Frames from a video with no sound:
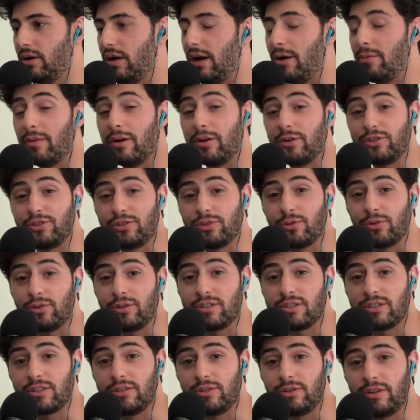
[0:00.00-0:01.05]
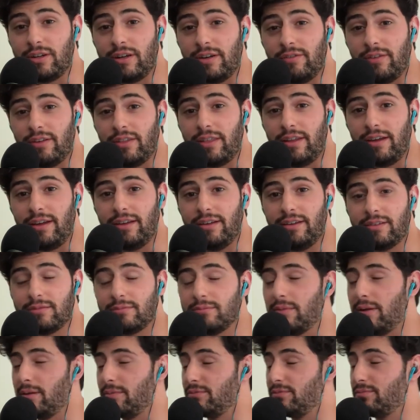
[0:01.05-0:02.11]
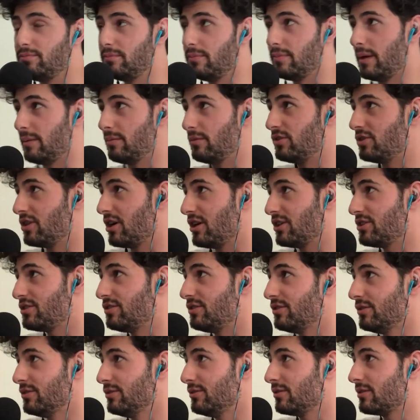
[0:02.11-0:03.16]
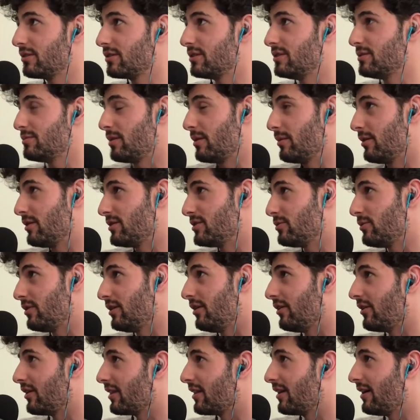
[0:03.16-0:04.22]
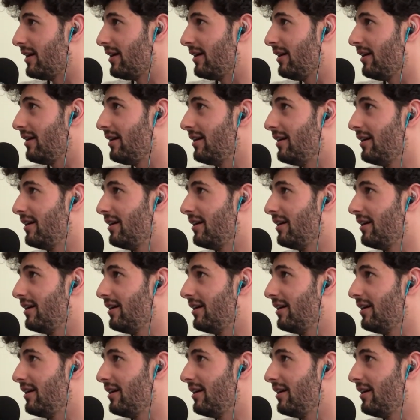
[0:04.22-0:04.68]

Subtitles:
how my shoulders are doing and everything. Maybe Josh too. He's probably also wondering that.